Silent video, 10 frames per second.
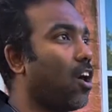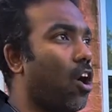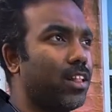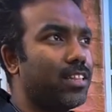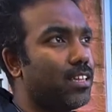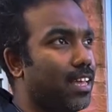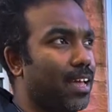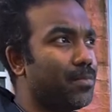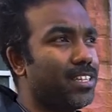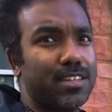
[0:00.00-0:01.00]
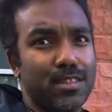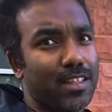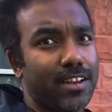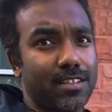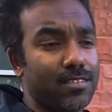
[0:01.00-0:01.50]
all the amenities
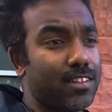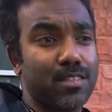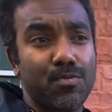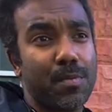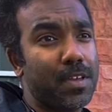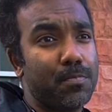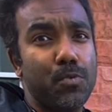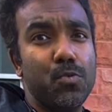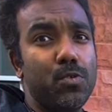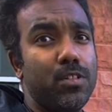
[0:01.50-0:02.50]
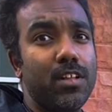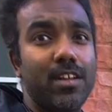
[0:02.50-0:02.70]
that are a uh, swimming pool,